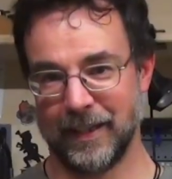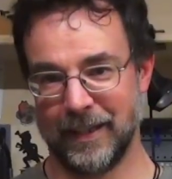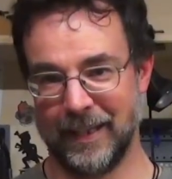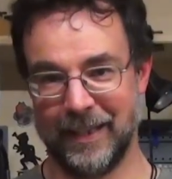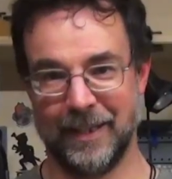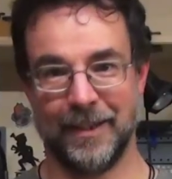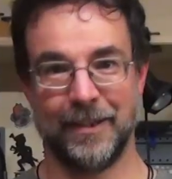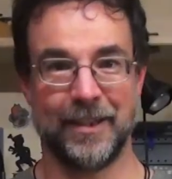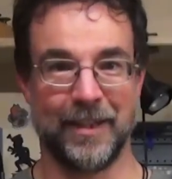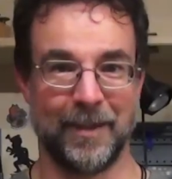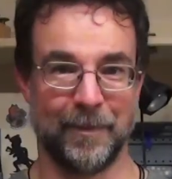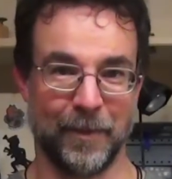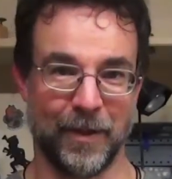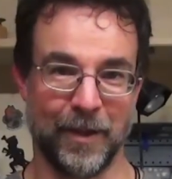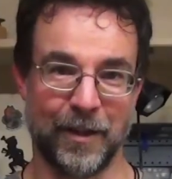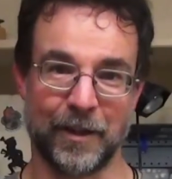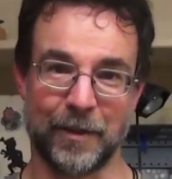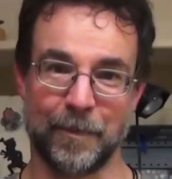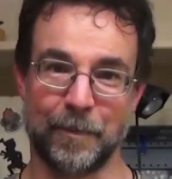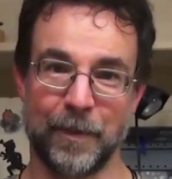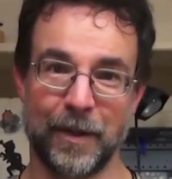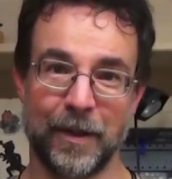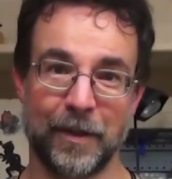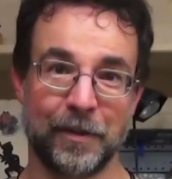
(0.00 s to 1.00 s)
and
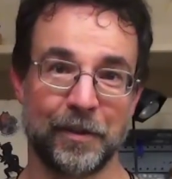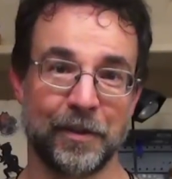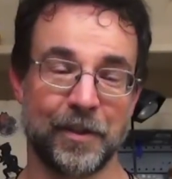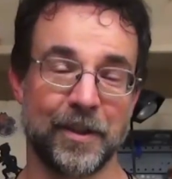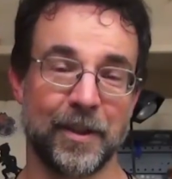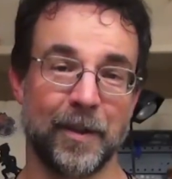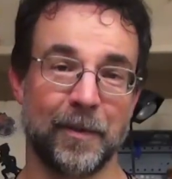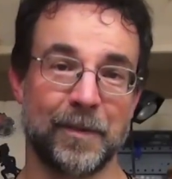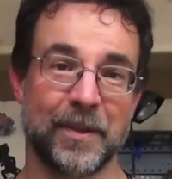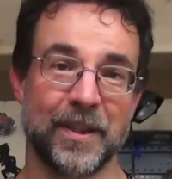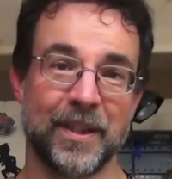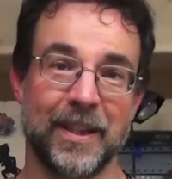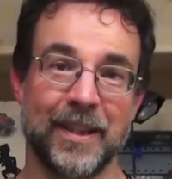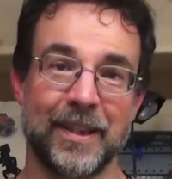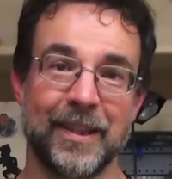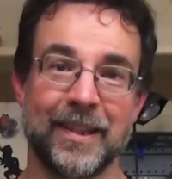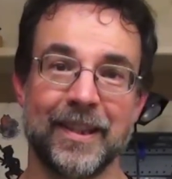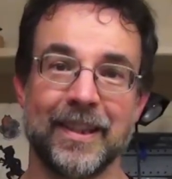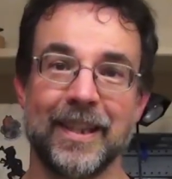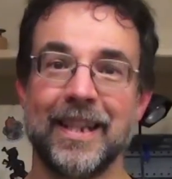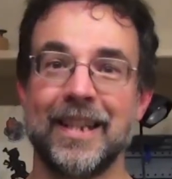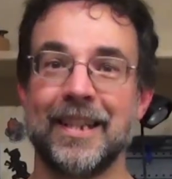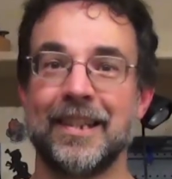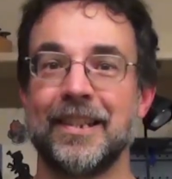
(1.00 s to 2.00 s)
Denmark both adopted it in
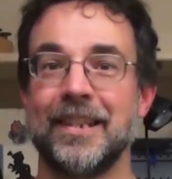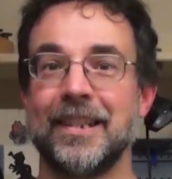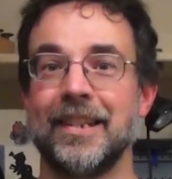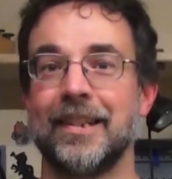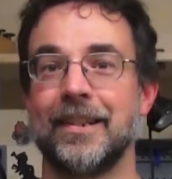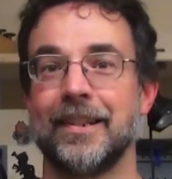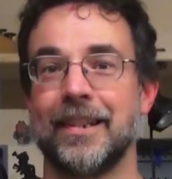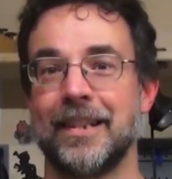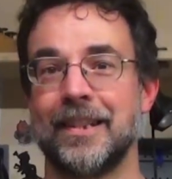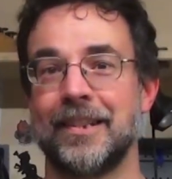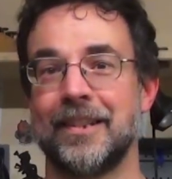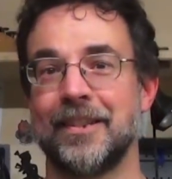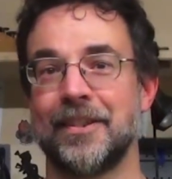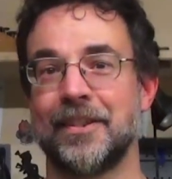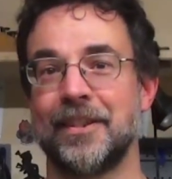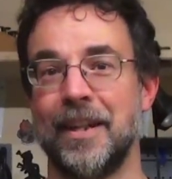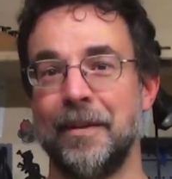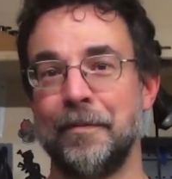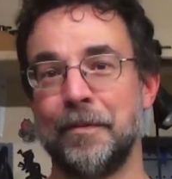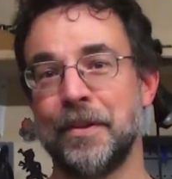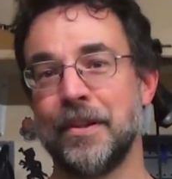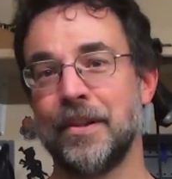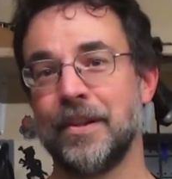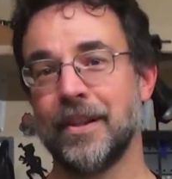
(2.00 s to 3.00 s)

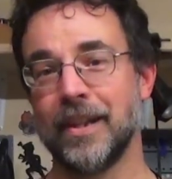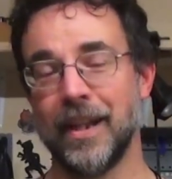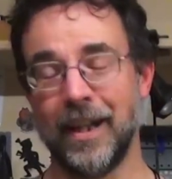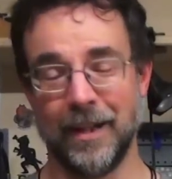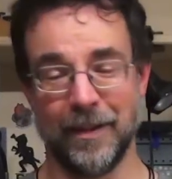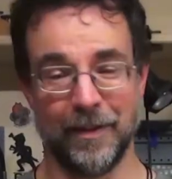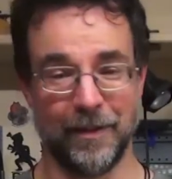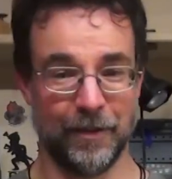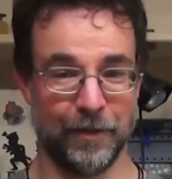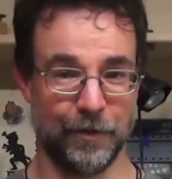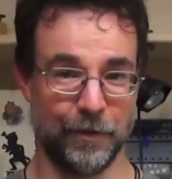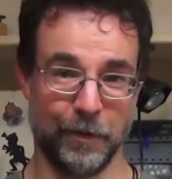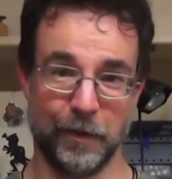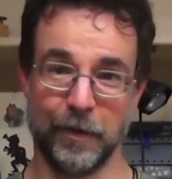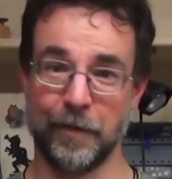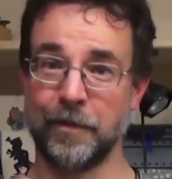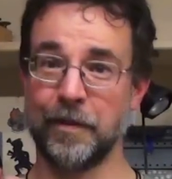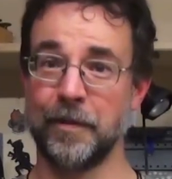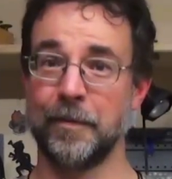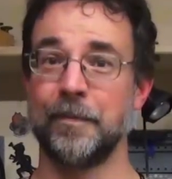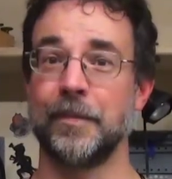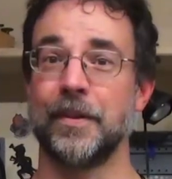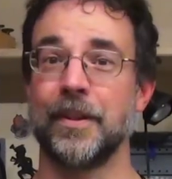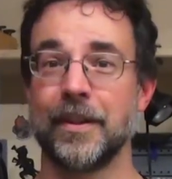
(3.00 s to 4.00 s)
1897, and all of
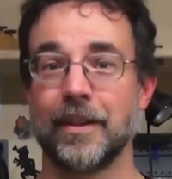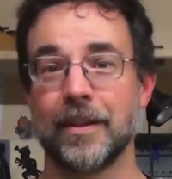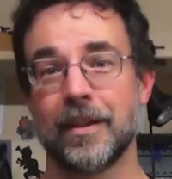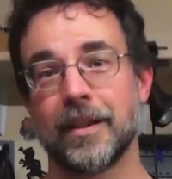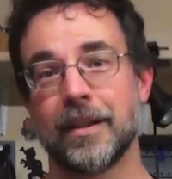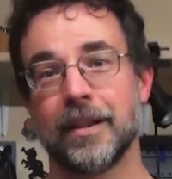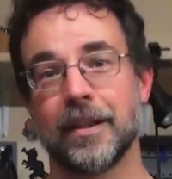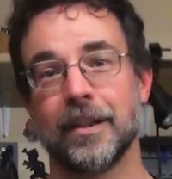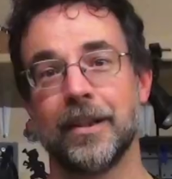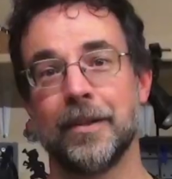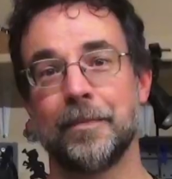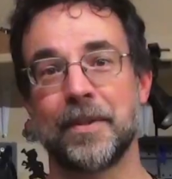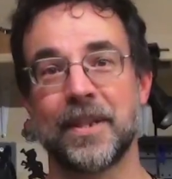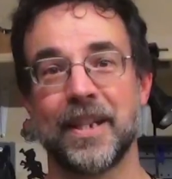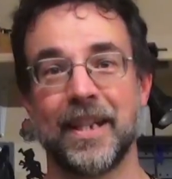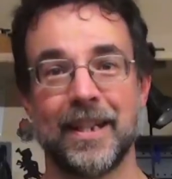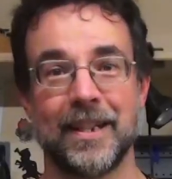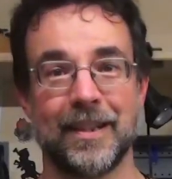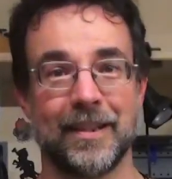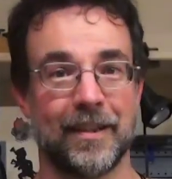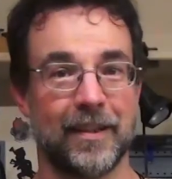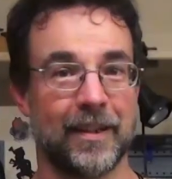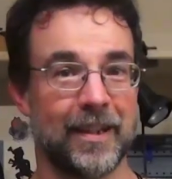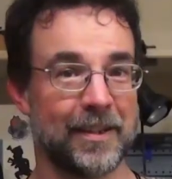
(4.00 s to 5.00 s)
them
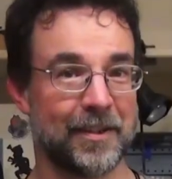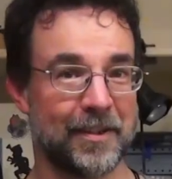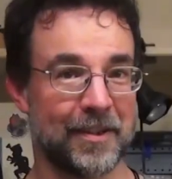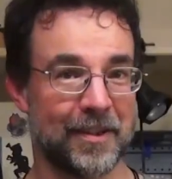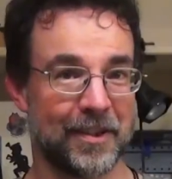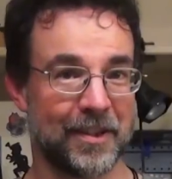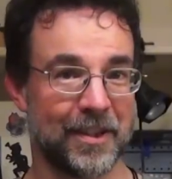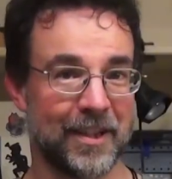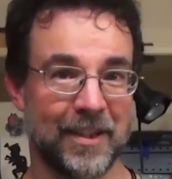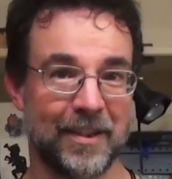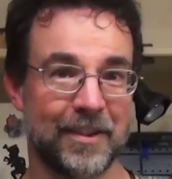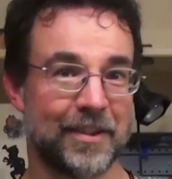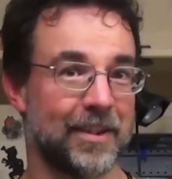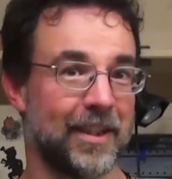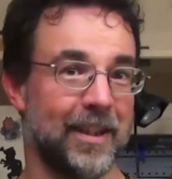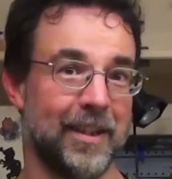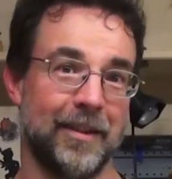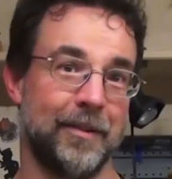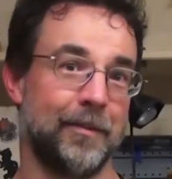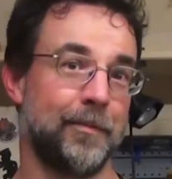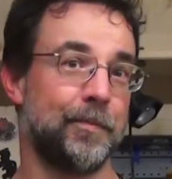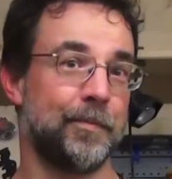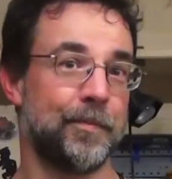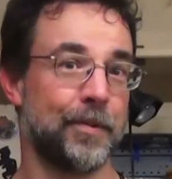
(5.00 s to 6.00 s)
obtained licenses
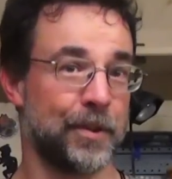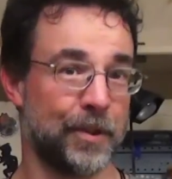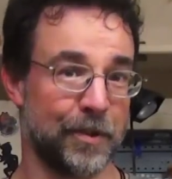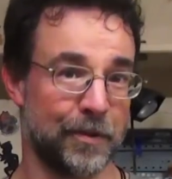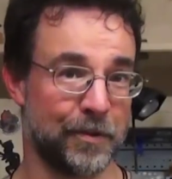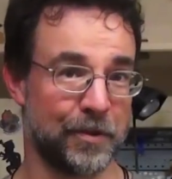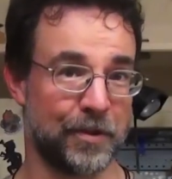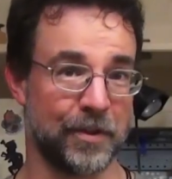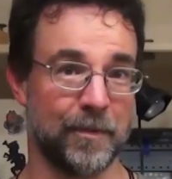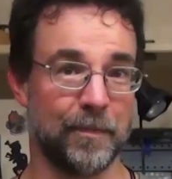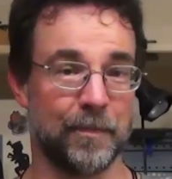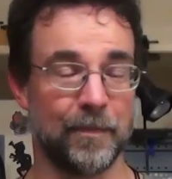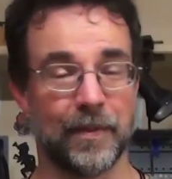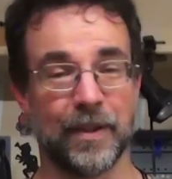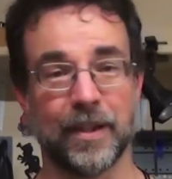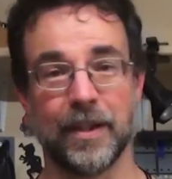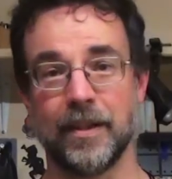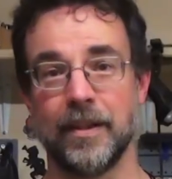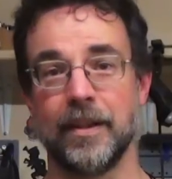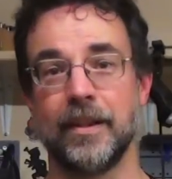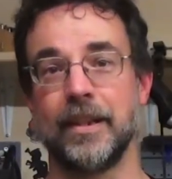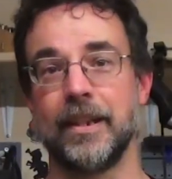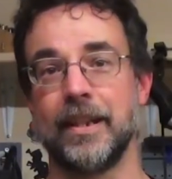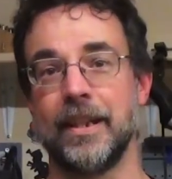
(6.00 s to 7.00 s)
and produced them
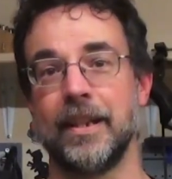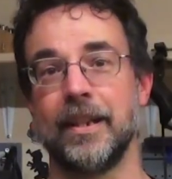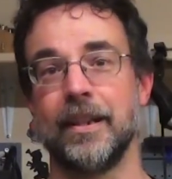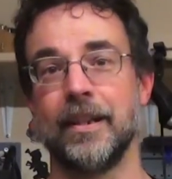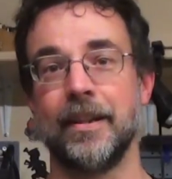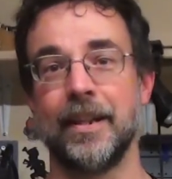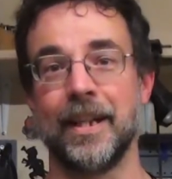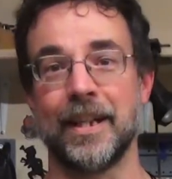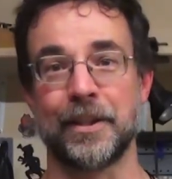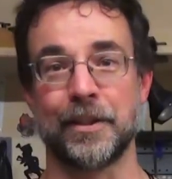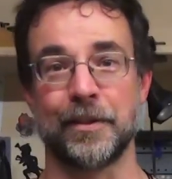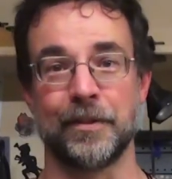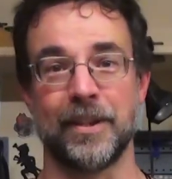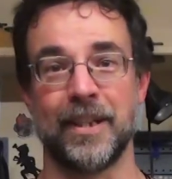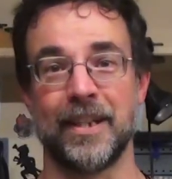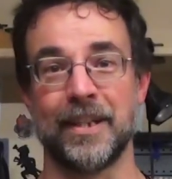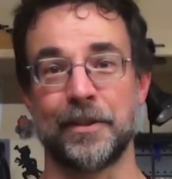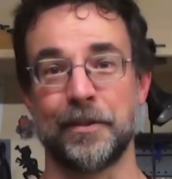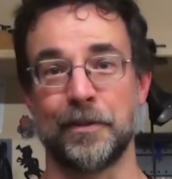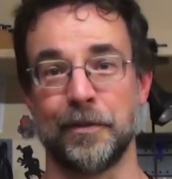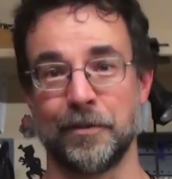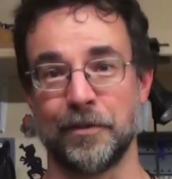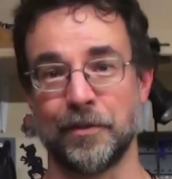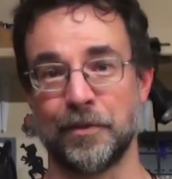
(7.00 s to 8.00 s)
in the national
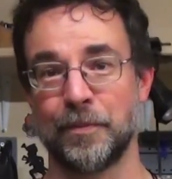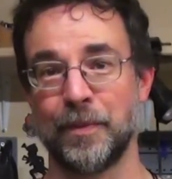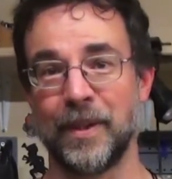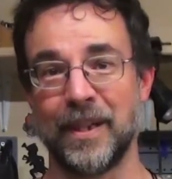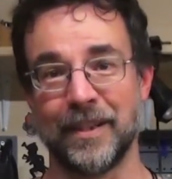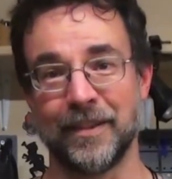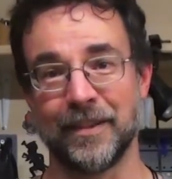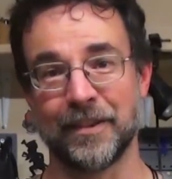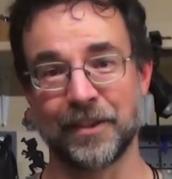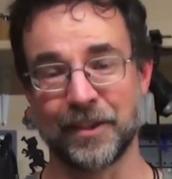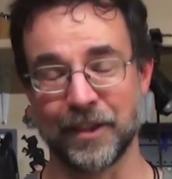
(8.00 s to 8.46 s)
arsenals as well.